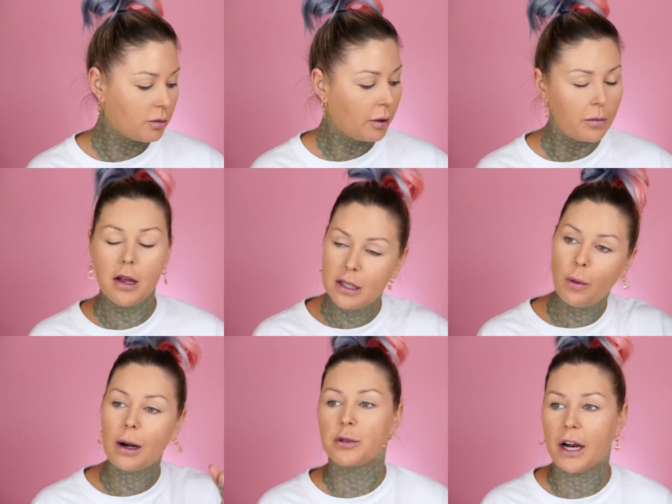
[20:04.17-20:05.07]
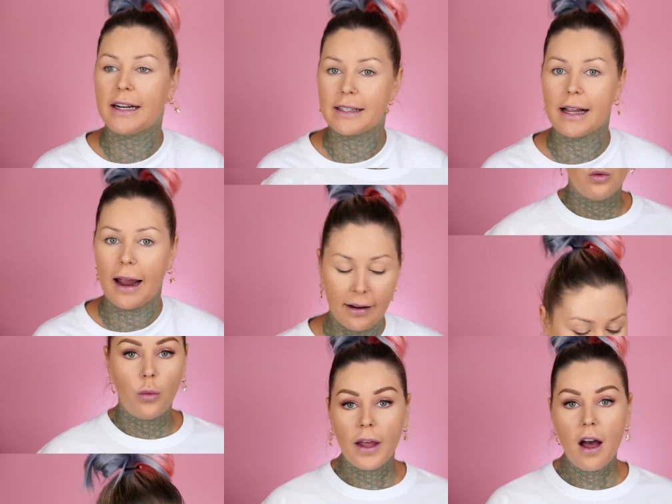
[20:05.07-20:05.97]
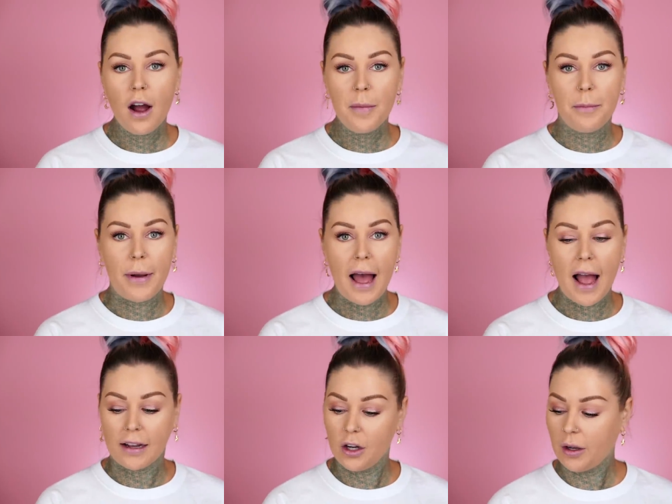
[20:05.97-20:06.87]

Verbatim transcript: is what I'm trying to say. We are back.